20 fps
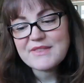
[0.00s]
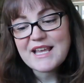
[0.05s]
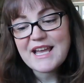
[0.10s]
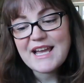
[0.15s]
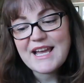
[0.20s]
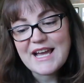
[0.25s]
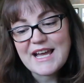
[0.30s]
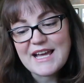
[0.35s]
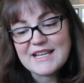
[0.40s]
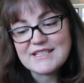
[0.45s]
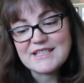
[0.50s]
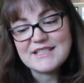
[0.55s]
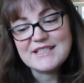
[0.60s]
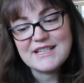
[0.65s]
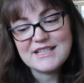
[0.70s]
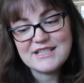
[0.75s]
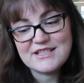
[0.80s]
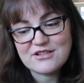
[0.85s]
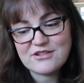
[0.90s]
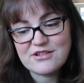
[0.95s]
I had an
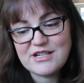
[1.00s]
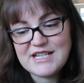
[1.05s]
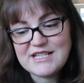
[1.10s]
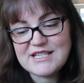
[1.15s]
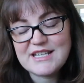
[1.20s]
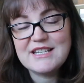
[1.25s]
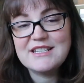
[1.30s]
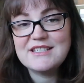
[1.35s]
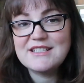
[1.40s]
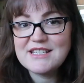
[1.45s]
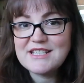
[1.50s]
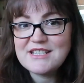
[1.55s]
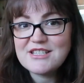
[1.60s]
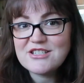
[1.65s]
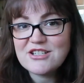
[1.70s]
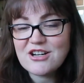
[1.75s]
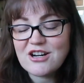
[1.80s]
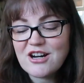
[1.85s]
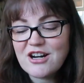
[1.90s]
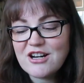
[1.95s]
increase in
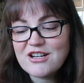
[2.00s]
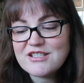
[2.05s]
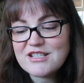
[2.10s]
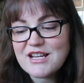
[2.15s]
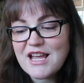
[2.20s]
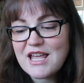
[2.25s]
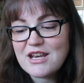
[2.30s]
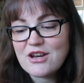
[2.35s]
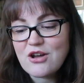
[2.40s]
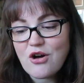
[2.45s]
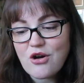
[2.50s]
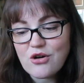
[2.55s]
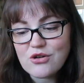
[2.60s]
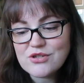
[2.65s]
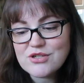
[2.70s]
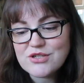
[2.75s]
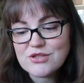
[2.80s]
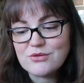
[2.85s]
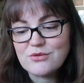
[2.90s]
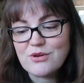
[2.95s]
discharge, and
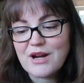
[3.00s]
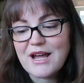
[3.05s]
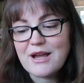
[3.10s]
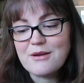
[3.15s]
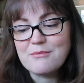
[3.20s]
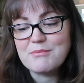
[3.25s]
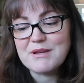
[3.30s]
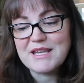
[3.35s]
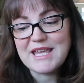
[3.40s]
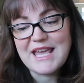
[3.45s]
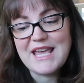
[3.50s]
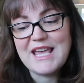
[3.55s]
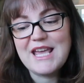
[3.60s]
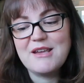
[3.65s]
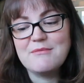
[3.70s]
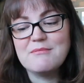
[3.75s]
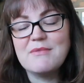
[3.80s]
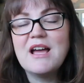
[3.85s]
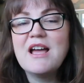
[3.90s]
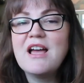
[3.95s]
also I
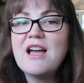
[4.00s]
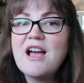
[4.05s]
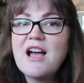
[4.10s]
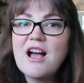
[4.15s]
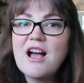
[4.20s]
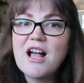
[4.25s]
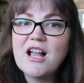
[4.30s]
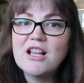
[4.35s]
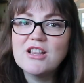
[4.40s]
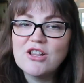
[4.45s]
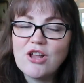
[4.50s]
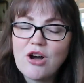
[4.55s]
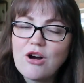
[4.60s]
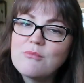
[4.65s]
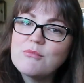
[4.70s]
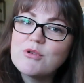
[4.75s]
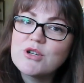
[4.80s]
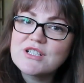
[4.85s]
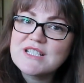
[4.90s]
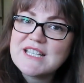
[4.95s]
became a
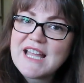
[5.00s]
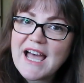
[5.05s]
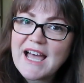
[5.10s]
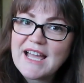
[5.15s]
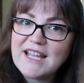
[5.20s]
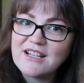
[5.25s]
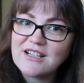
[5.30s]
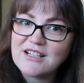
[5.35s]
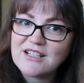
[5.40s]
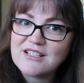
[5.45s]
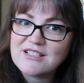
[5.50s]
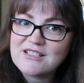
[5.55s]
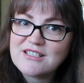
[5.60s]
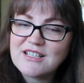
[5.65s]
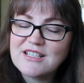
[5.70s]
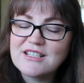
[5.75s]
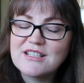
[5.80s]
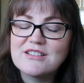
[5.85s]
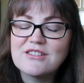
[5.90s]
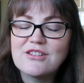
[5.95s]
lot more tired
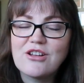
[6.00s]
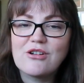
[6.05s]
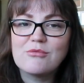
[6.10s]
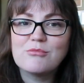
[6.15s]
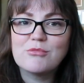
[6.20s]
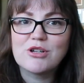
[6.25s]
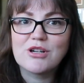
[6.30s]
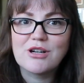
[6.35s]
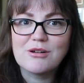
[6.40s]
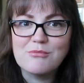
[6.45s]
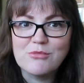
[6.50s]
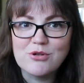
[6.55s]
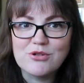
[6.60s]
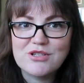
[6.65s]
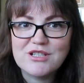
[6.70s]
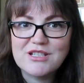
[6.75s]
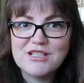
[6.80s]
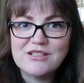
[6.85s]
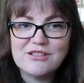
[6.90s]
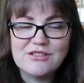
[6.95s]
and a lot more
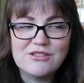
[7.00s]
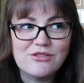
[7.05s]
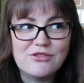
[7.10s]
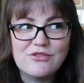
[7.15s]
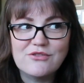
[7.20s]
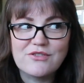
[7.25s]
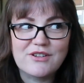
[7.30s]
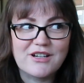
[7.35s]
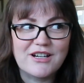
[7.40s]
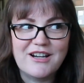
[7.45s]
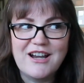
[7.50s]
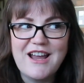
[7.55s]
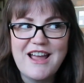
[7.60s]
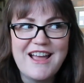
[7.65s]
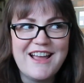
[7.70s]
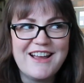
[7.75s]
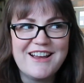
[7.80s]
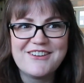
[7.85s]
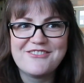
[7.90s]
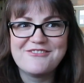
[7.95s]
emotional over
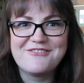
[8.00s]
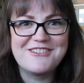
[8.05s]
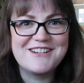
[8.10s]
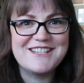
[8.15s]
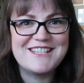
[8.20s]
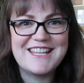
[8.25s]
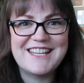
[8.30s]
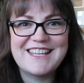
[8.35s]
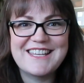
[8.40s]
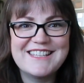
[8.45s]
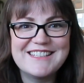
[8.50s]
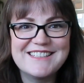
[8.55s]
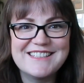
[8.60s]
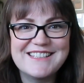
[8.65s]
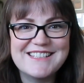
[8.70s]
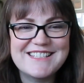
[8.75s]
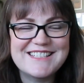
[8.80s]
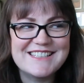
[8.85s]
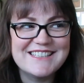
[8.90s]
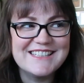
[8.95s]

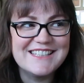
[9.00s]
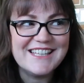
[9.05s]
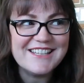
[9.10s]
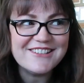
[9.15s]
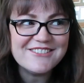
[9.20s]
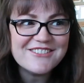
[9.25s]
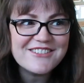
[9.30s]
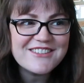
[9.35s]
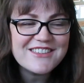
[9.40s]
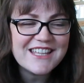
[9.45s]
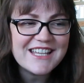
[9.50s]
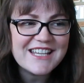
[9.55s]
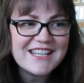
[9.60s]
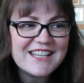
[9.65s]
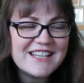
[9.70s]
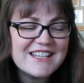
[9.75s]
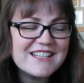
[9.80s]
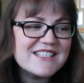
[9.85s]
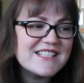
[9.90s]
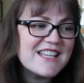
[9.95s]
ridiculous little
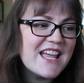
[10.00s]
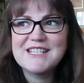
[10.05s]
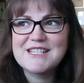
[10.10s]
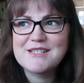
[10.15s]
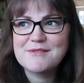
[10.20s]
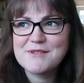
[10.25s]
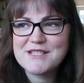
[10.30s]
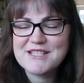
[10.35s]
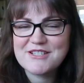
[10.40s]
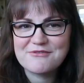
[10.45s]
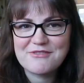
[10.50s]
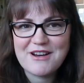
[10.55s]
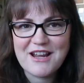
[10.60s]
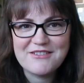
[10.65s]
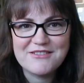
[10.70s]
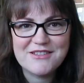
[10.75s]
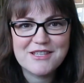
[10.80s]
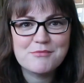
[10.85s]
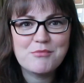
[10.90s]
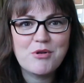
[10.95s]
things. This was
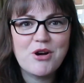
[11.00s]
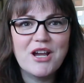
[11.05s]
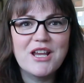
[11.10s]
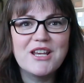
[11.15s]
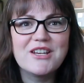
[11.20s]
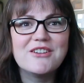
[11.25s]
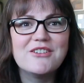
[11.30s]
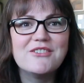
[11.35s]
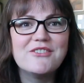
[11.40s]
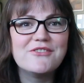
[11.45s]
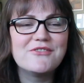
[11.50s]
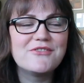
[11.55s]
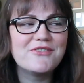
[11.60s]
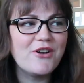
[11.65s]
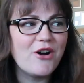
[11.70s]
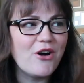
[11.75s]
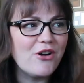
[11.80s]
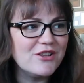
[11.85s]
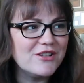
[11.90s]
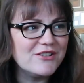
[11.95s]
around the point of
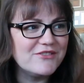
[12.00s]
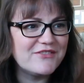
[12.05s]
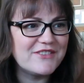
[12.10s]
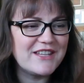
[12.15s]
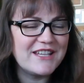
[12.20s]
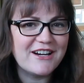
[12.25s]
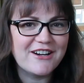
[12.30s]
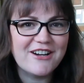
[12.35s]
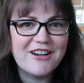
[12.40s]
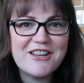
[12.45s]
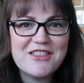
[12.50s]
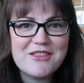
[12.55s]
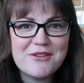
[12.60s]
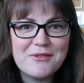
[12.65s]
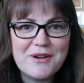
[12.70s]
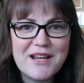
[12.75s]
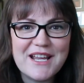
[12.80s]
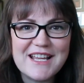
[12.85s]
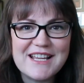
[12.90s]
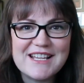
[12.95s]
all of the
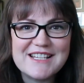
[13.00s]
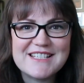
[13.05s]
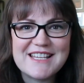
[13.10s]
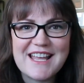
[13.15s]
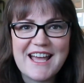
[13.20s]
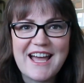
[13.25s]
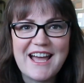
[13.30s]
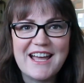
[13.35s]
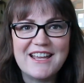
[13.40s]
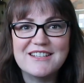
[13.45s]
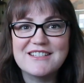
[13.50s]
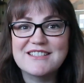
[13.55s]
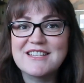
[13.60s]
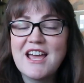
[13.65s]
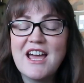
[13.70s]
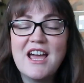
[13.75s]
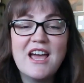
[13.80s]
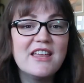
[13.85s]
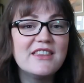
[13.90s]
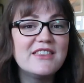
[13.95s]
earthquakes, and
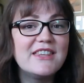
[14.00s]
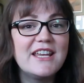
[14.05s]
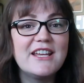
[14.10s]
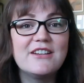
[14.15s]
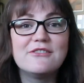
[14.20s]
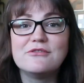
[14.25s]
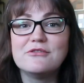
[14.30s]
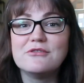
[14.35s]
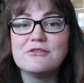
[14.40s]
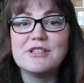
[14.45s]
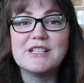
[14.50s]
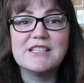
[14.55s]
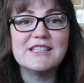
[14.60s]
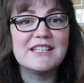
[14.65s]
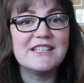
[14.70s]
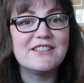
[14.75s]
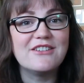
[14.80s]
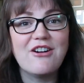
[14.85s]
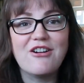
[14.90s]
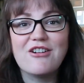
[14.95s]
they
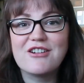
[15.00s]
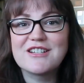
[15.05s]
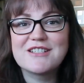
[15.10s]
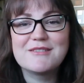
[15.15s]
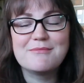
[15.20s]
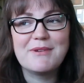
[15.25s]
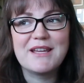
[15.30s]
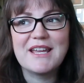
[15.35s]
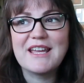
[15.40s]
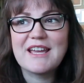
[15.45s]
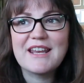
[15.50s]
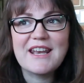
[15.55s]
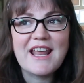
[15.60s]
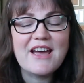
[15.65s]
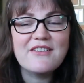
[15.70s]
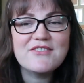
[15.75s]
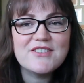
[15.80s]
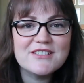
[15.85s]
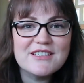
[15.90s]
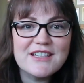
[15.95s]
really knocked me. And
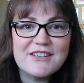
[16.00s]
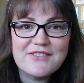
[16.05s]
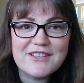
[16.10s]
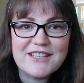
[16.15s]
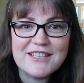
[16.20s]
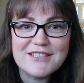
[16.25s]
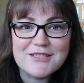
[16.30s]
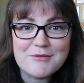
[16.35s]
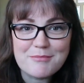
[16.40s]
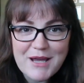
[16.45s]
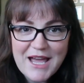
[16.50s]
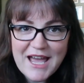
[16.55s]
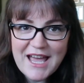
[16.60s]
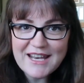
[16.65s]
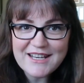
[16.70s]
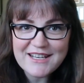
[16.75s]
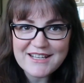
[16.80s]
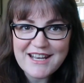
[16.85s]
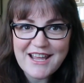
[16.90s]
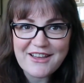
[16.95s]
after living in
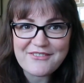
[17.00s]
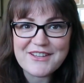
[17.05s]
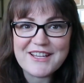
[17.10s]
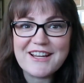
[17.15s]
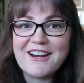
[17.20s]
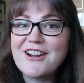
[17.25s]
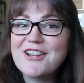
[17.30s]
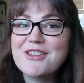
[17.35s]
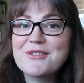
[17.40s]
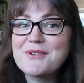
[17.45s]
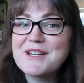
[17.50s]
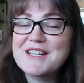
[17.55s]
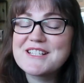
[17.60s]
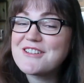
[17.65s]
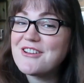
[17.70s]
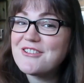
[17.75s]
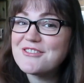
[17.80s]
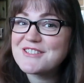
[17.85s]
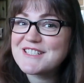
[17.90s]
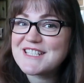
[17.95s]
Japan and having
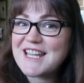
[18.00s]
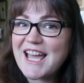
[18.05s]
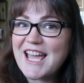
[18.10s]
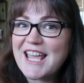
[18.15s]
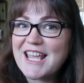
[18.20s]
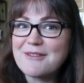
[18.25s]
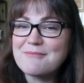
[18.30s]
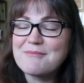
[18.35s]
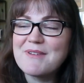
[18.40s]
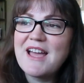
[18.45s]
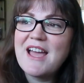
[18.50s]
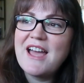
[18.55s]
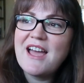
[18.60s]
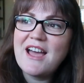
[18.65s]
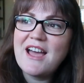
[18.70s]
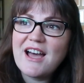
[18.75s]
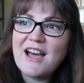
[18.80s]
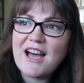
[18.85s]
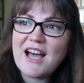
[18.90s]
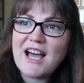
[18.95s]
earthquakes all the time,
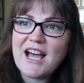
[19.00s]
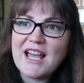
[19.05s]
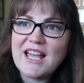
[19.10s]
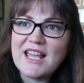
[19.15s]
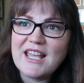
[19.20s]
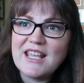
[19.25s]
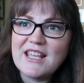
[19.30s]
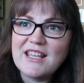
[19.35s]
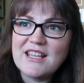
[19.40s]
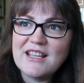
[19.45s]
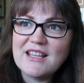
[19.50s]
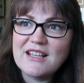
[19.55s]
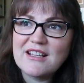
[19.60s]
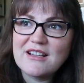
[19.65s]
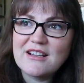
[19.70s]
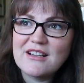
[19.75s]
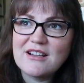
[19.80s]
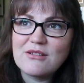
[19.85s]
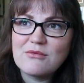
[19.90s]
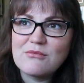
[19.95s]
I
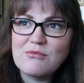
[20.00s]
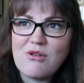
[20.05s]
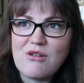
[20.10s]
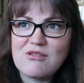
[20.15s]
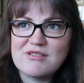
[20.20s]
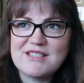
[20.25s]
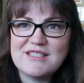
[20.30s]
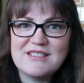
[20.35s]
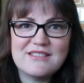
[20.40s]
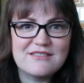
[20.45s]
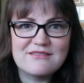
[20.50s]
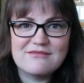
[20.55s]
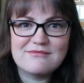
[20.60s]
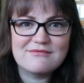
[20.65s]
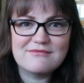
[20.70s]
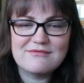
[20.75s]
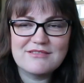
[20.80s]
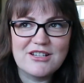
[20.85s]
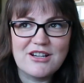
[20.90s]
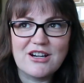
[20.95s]

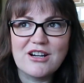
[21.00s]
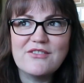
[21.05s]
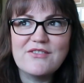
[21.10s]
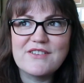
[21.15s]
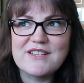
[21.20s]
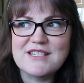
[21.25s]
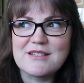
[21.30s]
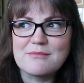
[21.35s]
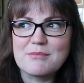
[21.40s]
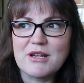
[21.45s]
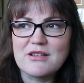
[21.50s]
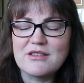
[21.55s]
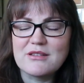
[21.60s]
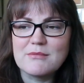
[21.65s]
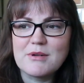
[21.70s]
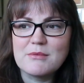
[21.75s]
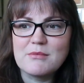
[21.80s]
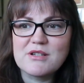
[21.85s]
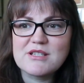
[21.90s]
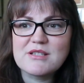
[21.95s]
wasn't nervous about
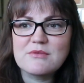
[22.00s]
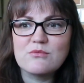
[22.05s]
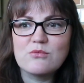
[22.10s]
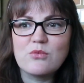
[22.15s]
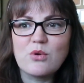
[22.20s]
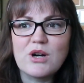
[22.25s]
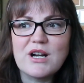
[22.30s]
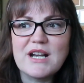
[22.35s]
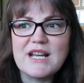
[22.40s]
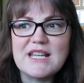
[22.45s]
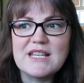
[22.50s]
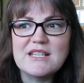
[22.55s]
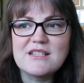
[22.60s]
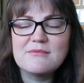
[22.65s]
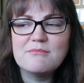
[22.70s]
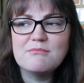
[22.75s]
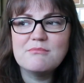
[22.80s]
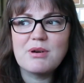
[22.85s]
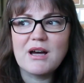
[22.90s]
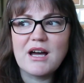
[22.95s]
them, I wasn't worried,
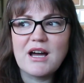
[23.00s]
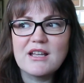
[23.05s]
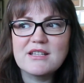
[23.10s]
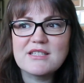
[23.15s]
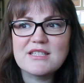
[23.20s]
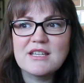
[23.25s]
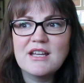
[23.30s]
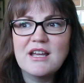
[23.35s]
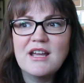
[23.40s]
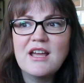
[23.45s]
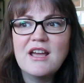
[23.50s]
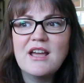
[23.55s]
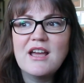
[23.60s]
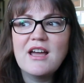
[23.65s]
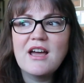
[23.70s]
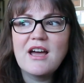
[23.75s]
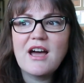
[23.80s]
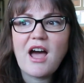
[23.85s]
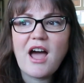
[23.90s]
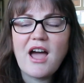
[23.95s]
but
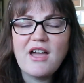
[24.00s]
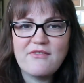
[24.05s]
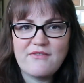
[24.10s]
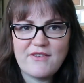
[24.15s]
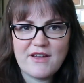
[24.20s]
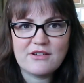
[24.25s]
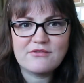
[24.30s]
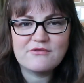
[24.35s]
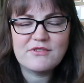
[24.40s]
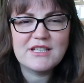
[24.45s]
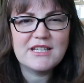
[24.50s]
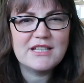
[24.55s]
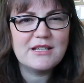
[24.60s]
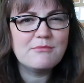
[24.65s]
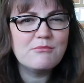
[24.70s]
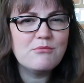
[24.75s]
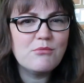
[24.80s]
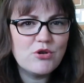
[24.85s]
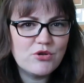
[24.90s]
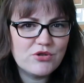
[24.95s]
I felt really
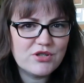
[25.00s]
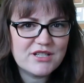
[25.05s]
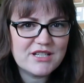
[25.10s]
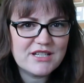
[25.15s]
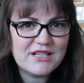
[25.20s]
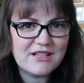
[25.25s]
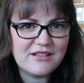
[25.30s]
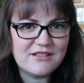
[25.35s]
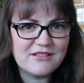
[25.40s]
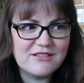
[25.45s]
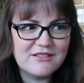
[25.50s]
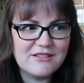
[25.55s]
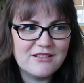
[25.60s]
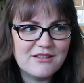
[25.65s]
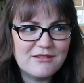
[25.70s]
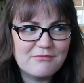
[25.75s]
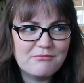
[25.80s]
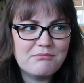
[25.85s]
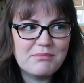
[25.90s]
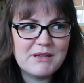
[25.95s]
emotional
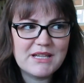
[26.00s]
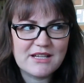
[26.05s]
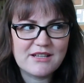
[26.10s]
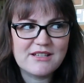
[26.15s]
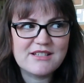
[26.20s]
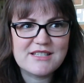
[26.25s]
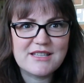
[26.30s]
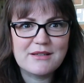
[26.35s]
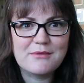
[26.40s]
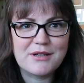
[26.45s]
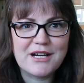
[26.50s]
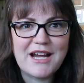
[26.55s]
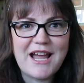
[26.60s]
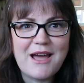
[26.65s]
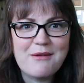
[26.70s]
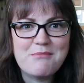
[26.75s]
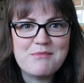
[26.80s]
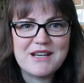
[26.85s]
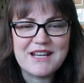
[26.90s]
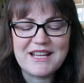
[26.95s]
because they were
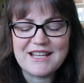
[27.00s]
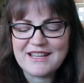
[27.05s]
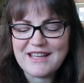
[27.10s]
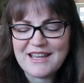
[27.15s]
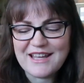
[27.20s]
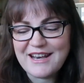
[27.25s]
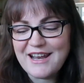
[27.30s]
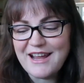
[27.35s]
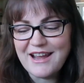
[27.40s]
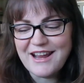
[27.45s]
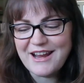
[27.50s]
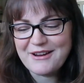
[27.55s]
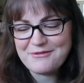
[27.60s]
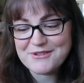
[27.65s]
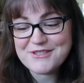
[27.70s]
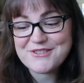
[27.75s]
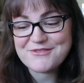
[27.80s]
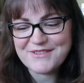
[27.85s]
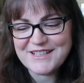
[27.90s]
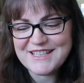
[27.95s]
happening, and it
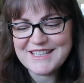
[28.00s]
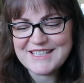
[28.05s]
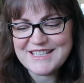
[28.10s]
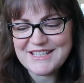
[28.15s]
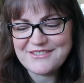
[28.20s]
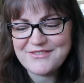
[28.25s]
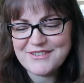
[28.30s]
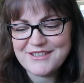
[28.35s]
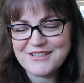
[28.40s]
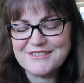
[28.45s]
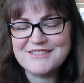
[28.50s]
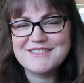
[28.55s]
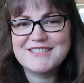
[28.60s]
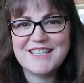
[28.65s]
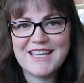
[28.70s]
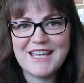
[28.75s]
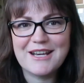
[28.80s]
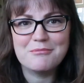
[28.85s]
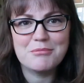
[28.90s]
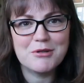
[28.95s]
was really difficult to
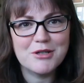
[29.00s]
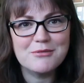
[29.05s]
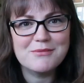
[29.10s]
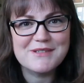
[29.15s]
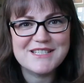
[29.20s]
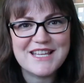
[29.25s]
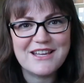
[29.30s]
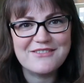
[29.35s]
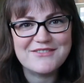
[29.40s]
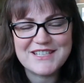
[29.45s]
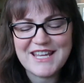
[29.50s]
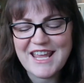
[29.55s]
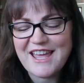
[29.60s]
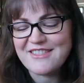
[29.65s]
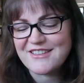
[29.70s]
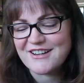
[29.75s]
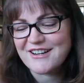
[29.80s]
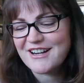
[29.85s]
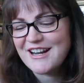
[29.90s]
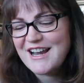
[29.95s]
kind of pull myself
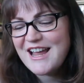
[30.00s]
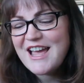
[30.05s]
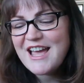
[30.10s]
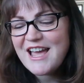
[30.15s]
together.